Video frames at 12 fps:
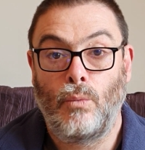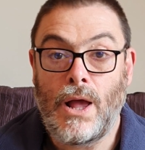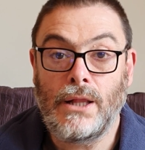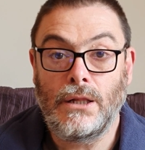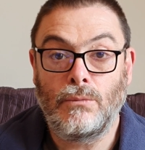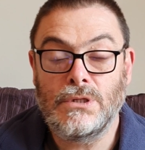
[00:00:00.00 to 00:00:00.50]

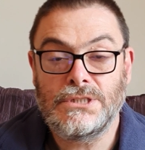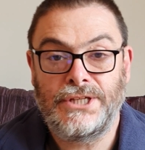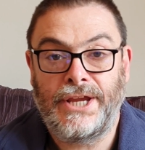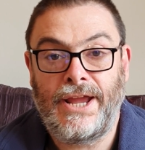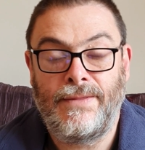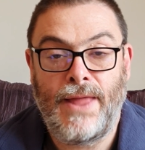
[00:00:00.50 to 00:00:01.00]
Well,
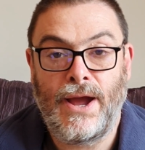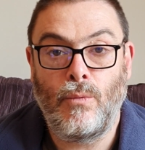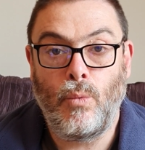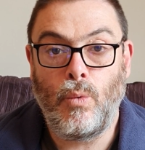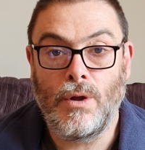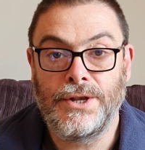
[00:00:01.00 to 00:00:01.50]
once again, that
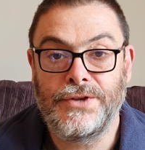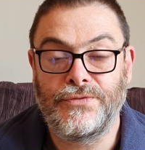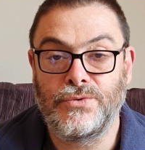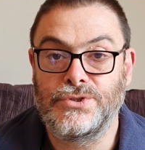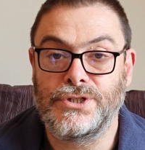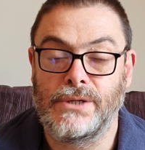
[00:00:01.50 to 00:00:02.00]

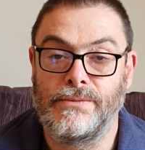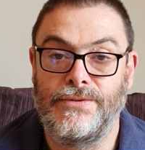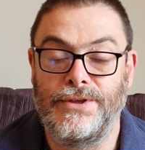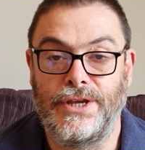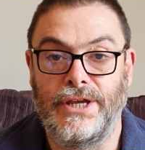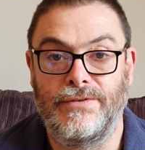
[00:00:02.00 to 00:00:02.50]
wonderful time
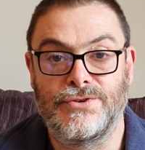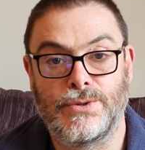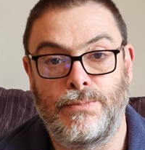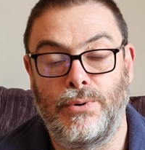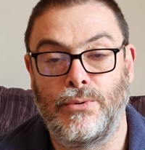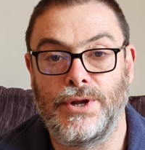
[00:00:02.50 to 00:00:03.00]
of the year is
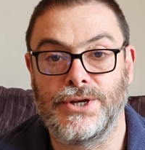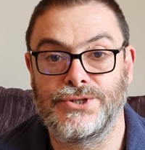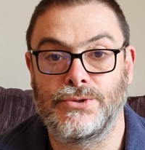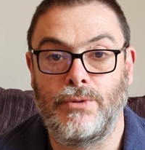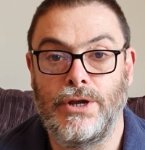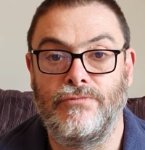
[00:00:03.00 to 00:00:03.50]
upon
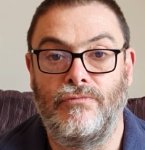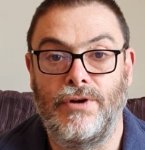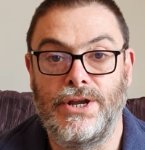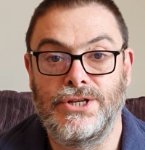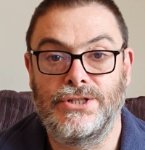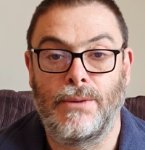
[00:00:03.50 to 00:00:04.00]
us. We've
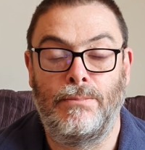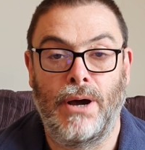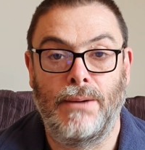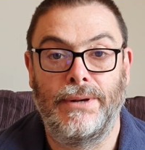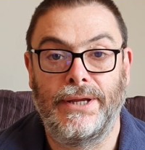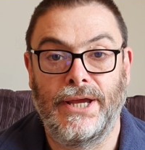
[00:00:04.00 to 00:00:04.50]
reached the
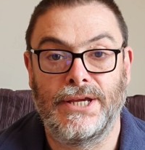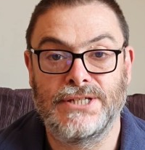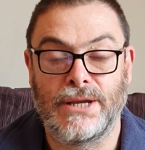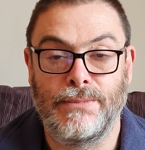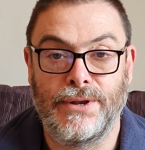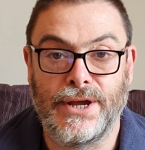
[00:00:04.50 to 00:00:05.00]
public
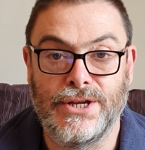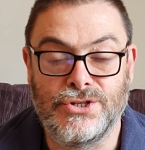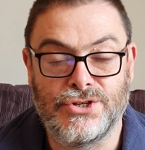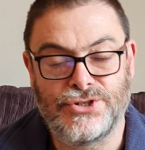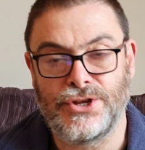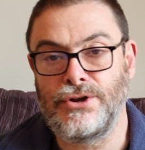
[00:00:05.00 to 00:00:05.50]

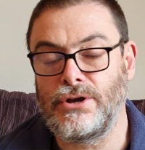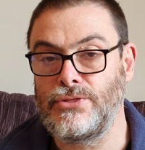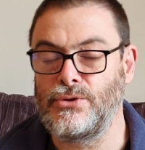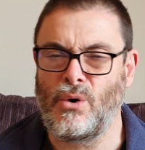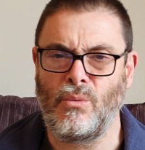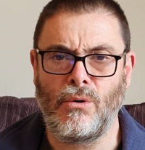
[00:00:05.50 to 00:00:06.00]
examinations, and I
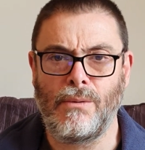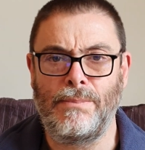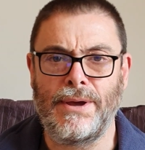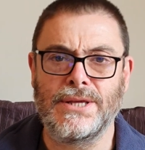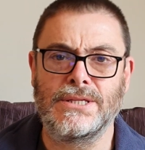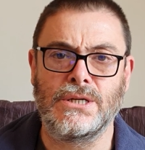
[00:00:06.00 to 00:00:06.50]
thought,
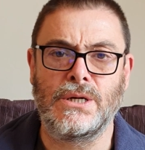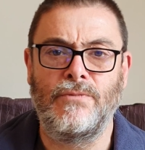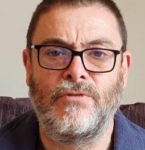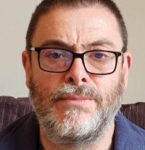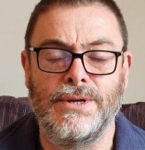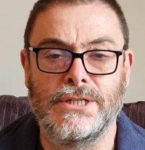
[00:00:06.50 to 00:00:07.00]
what better
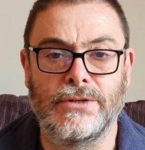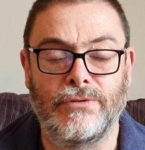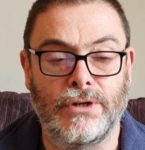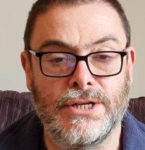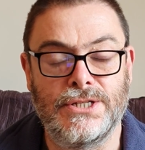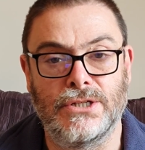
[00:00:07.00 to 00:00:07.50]
time for me to
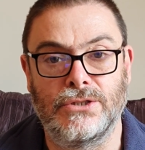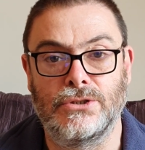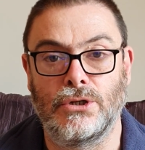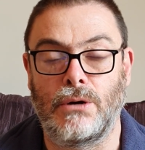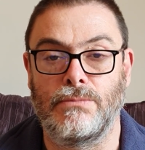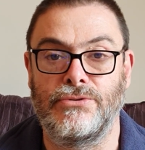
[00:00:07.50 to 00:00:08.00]
release a
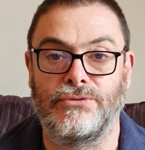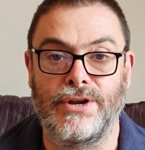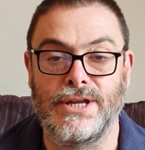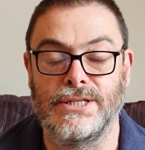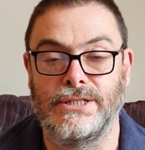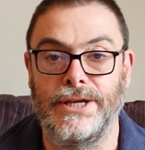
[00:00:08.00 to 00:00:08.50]
top
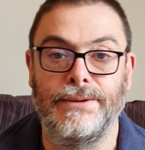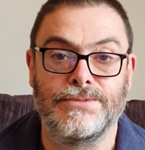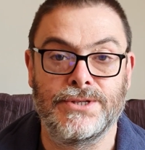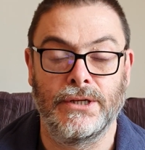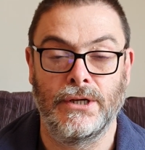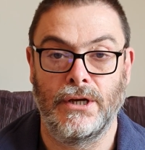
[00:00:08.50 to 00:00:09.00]
3
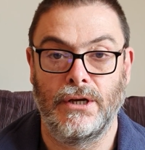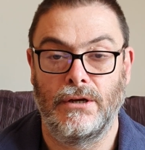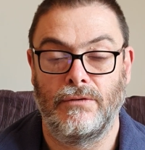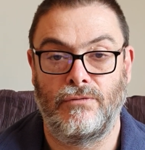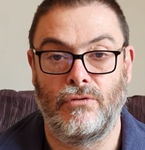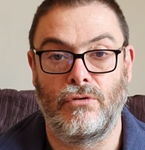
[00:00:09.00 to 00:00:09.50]
tips
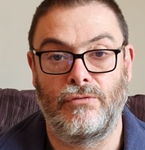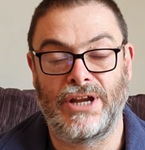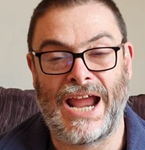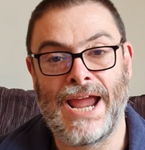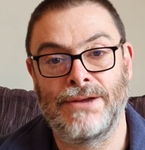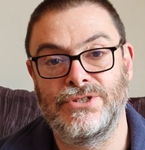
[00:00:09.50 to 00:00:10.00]

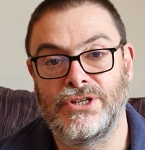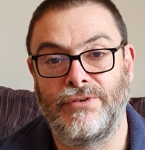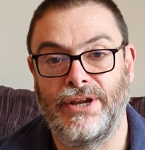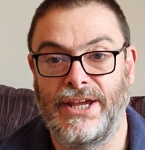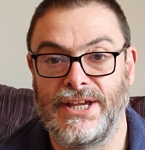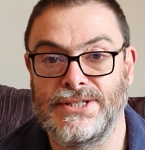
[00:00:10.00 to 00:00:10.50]
for
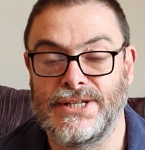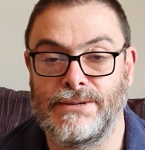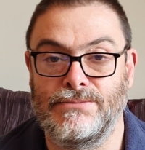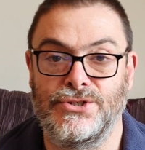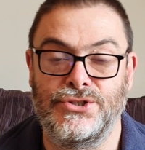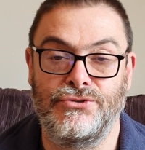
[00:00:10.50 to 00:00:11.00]
countering
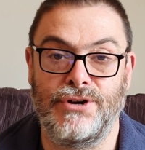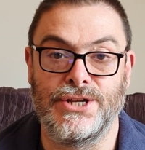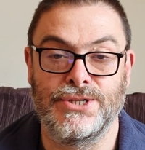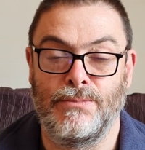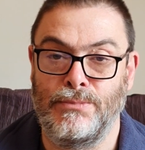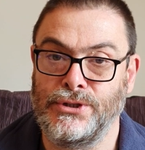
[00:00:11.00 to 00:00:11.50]
exam
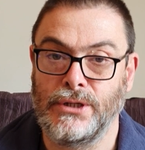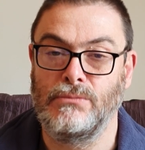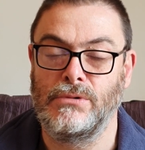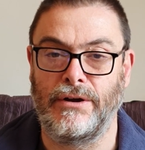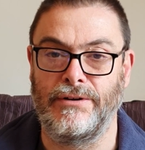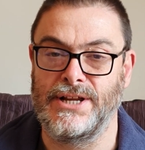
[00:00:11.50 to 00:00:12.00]
stress. But
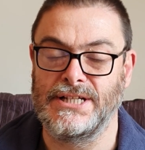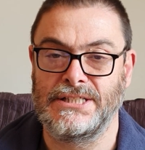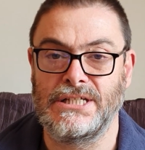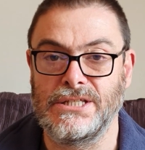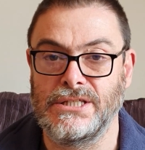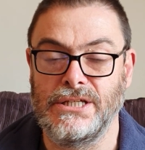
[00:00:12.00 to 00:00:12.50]
don't worry,
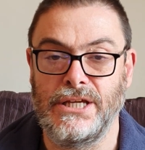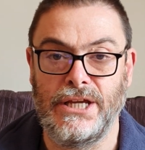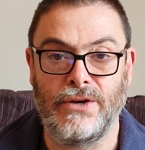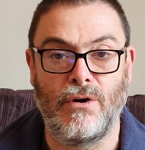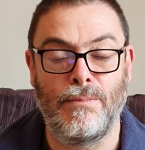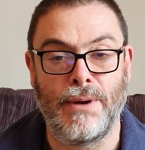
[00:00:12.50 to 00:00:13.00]
there's nothing here